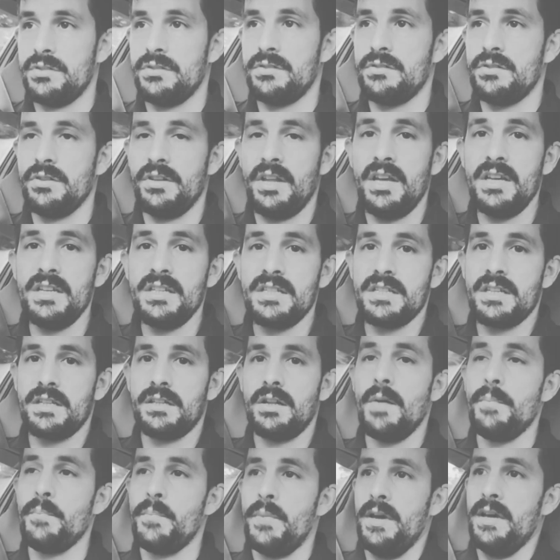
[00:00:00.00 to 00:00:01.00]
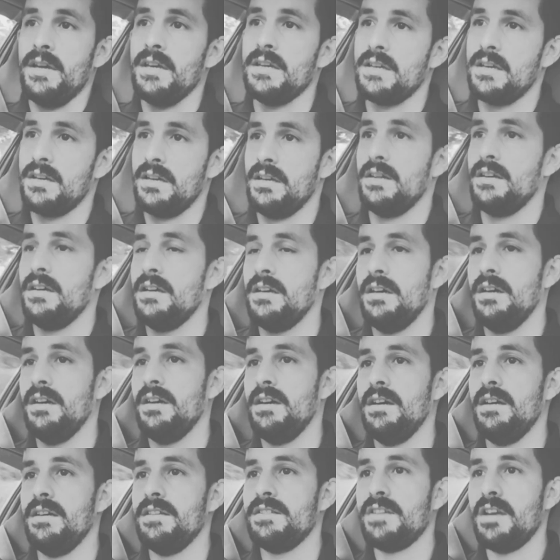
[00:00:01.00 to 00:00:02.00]
today's topic
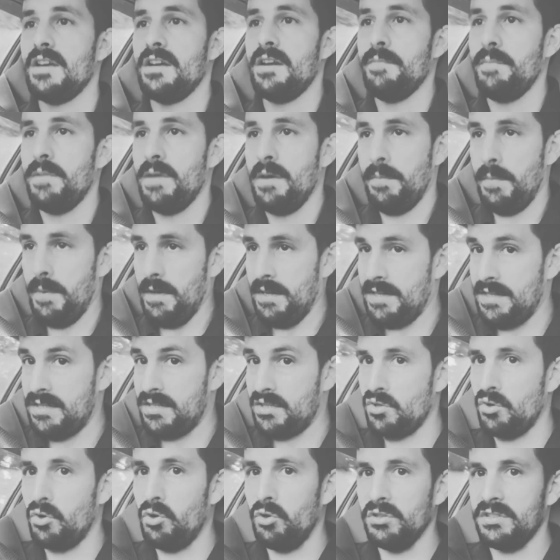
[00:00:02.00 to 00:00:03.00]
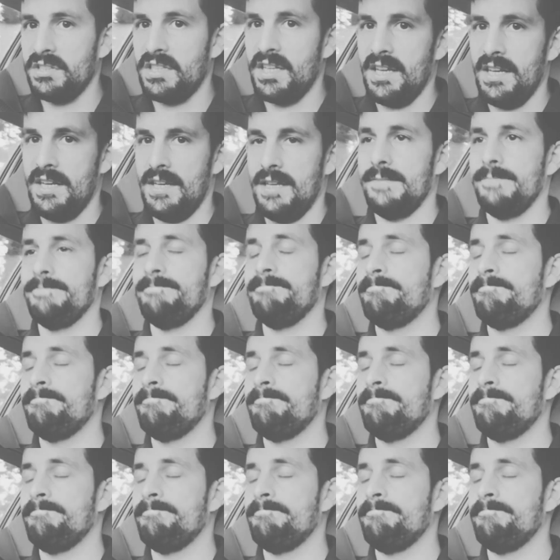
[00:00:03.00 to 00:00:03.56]
is gonna be a bit salty,